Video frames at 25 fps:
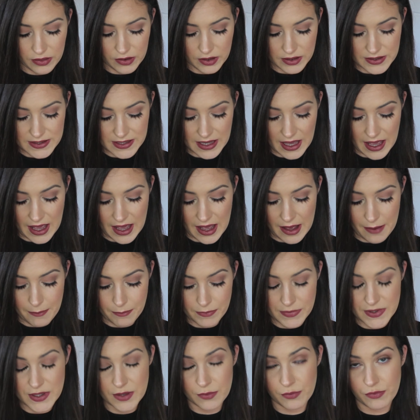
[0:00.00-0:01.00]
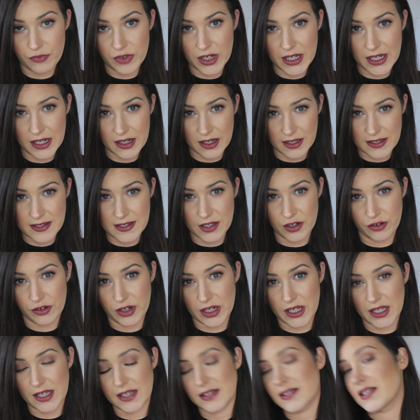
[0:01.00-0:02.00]
There's some really nice
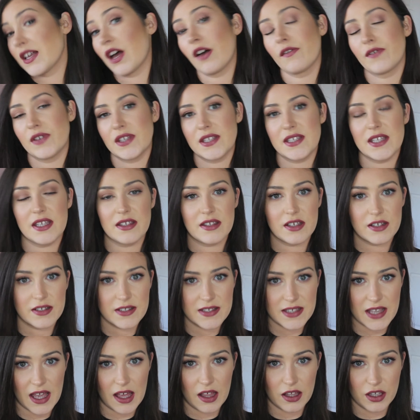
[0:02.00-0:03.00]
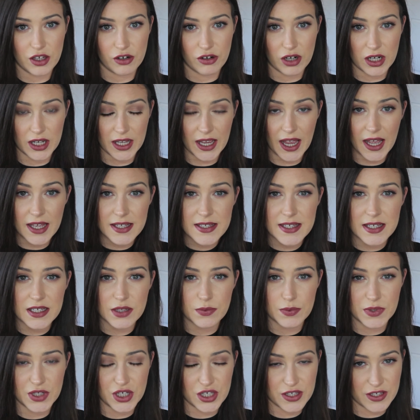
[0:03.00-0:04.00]
ingredients. Obviously there's the alguronic
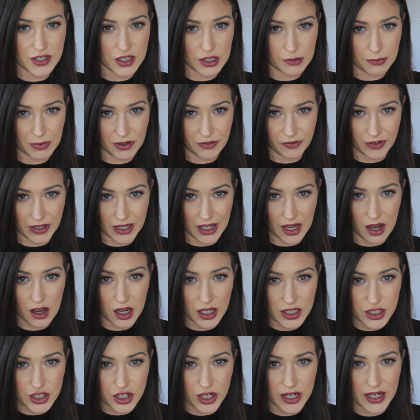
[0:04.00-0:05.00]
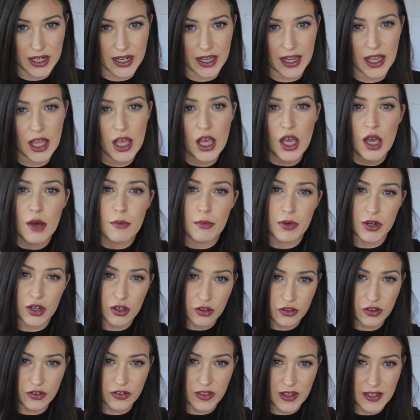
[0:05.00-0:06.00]
acid, which is going to be really hydrating, but
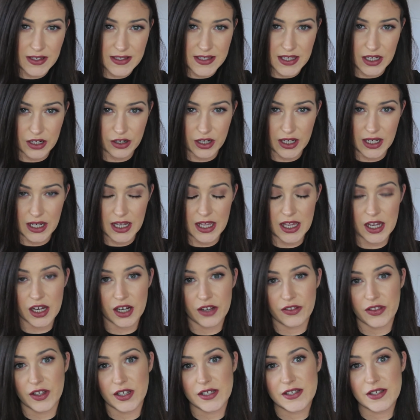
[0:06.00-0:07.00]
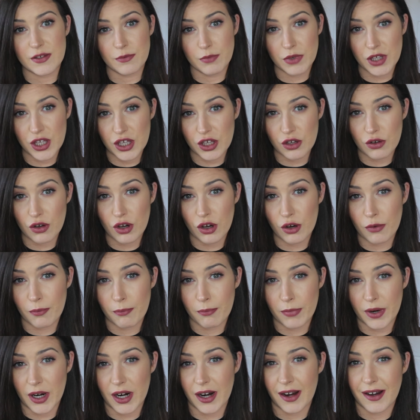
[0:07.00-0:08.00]
other things that are in here, there's some
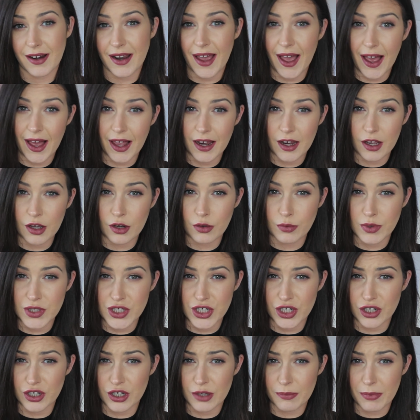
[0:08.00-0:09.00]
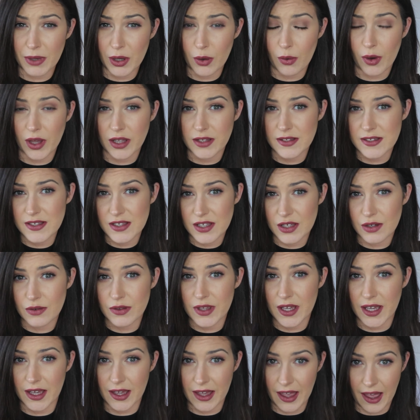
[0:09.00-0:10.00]
cucumber and aloe, which are going to be quite
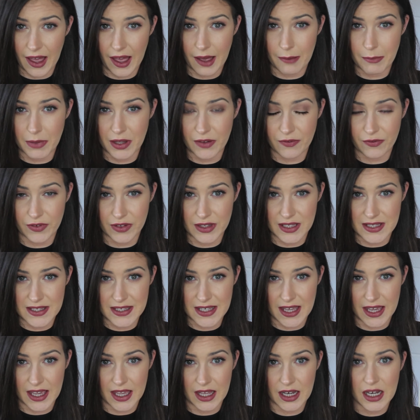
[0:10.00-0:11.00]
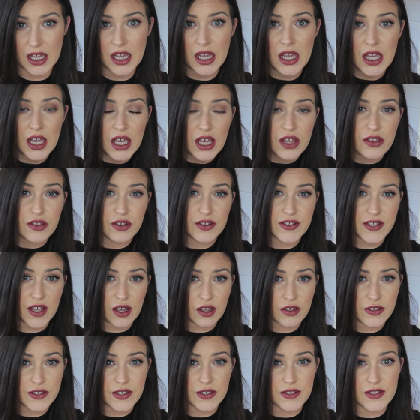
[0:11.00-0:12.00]
soothing and calming for the skin. There's
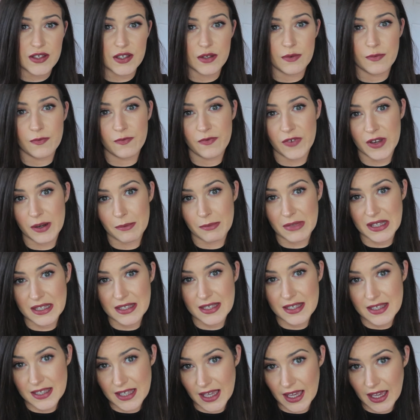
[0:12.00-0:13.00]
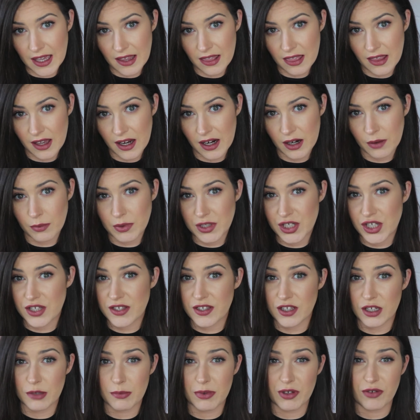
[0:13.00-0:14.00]
also some vitamin C in there, which
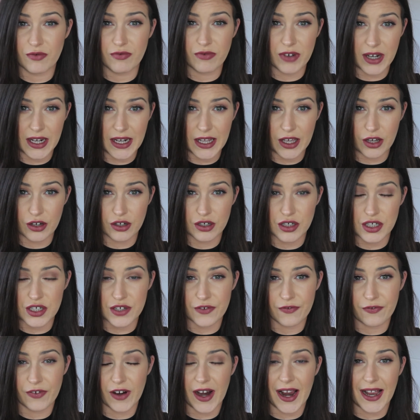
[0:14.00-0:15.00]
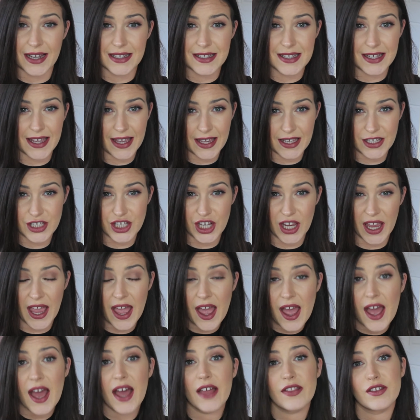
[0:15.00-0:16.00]
is going to be really good for anti-aging,
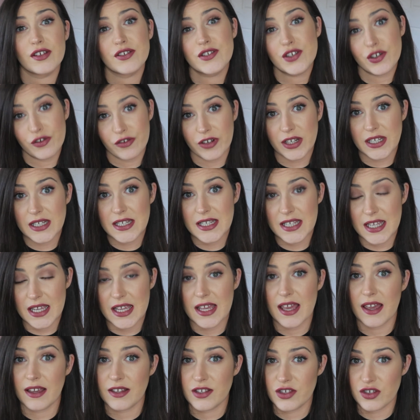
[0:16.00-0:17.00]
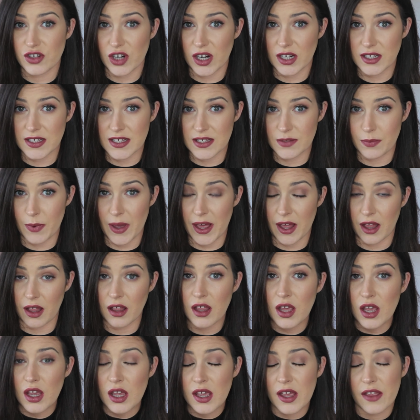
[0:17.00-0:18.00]
and there's green tea extract as
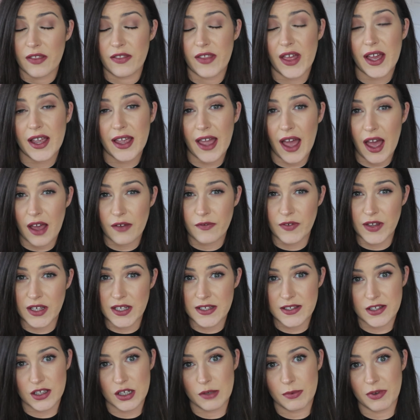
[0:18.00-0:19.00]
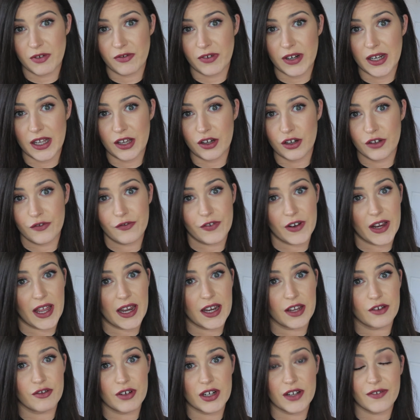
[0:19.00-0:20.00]
well, and that caffeine is going to be really good for
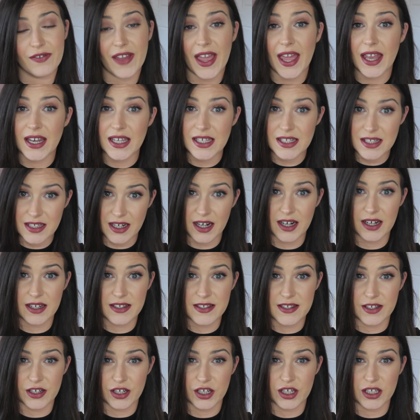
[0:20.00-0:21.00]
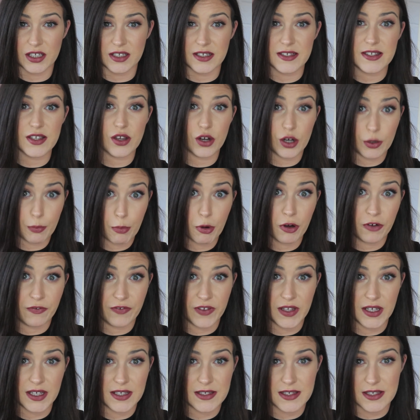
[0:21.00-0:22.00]
getting rid of any dark circles or
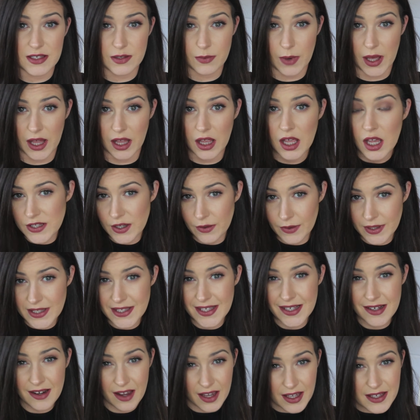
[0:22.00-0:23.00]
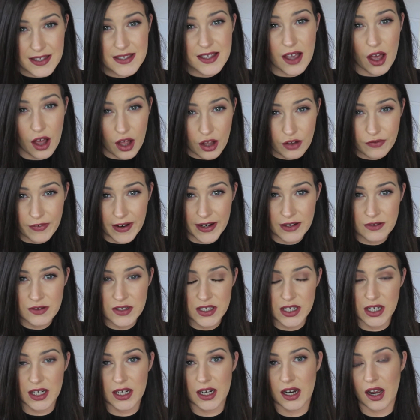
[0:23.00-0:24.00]
puffiness as well. So it's a nice
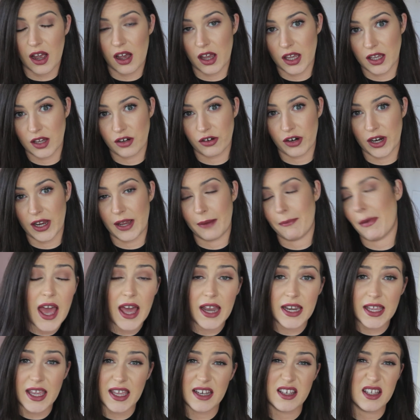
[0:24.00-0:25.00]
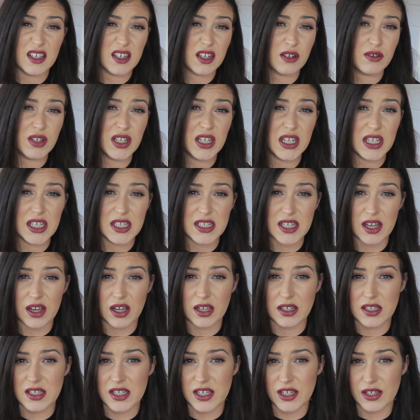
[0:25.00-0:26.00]
all-rounder eye cream, and again, you'd only need
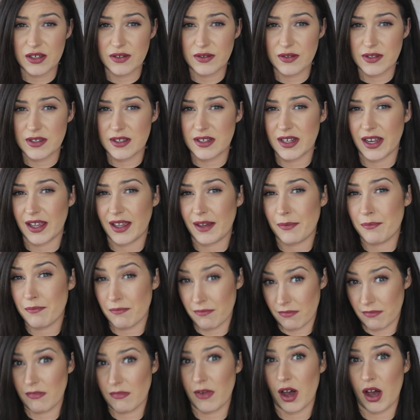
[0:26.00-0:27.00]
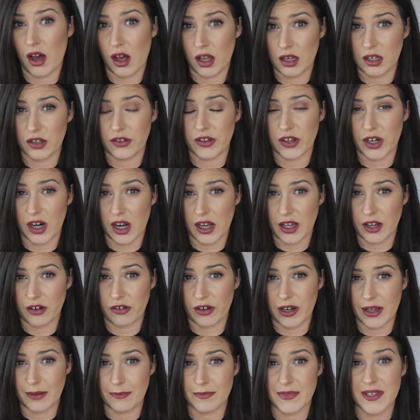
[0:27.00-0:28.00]
to use, like all other eye
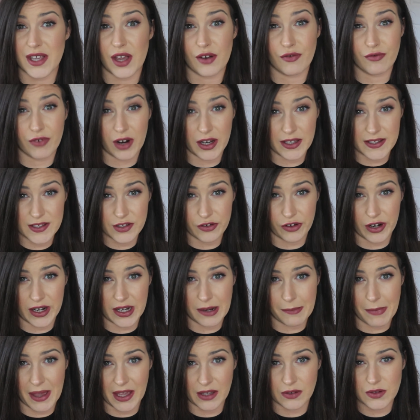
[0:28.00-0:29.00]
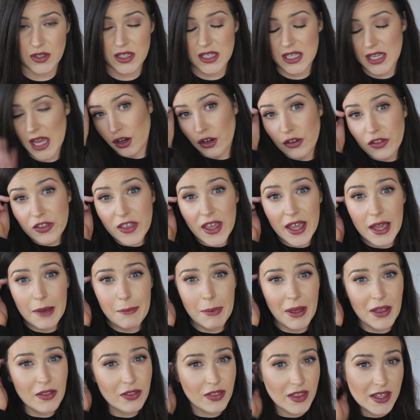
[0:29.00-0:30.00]
creams, a rice grain amount. Good thing
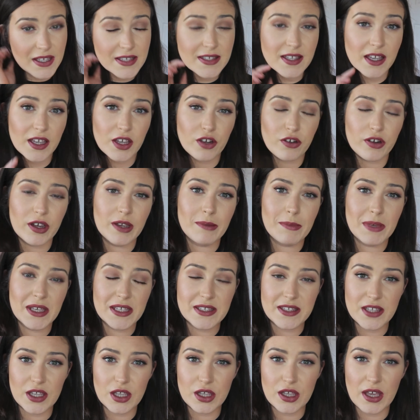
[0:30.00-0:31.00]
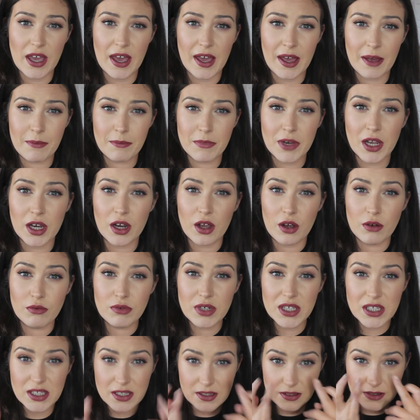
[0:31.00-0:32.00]
about this eye cream is not
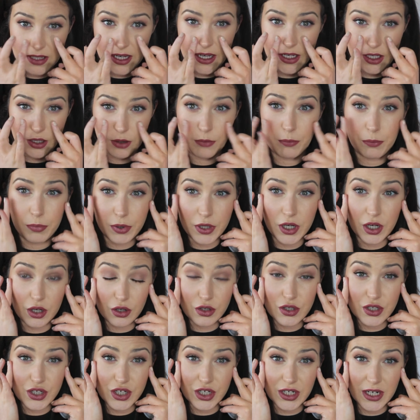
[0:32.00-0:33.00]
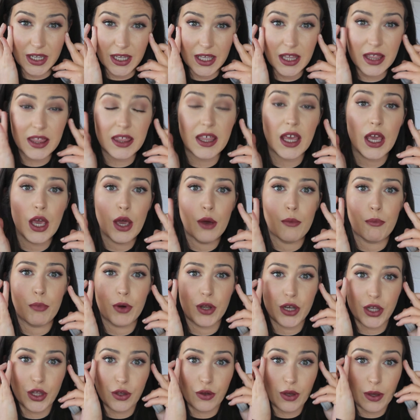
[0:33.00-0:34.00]
only can you put it underneath,
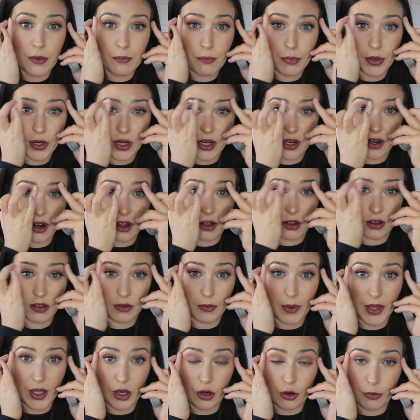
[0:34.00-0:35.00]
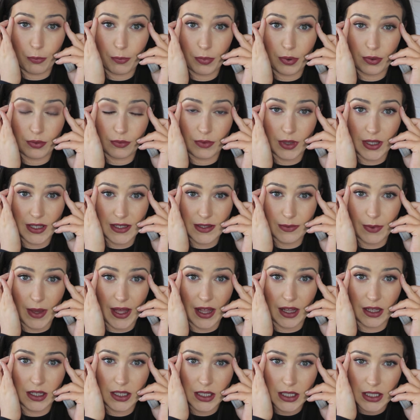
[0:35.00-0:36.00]
but you can put it all the way up as
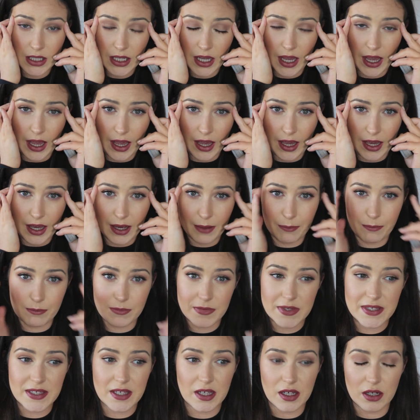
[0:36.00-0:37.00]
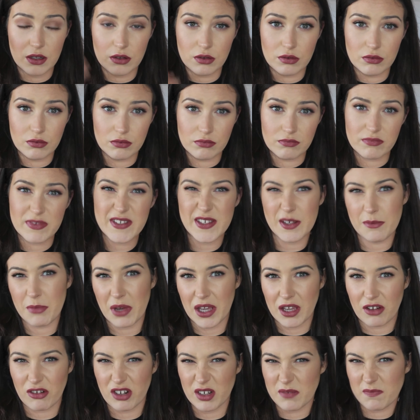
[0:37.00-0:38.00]
well. So some
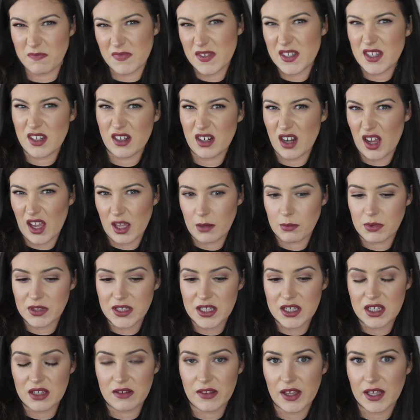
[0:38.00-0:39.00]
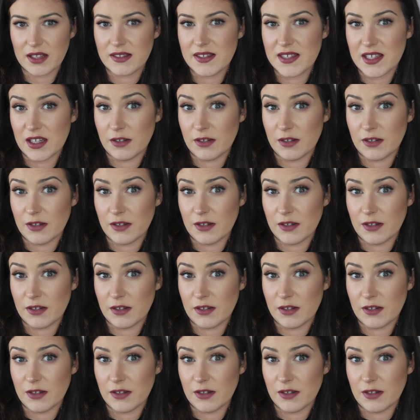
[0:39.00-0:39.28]
eye creams you're not able to do that.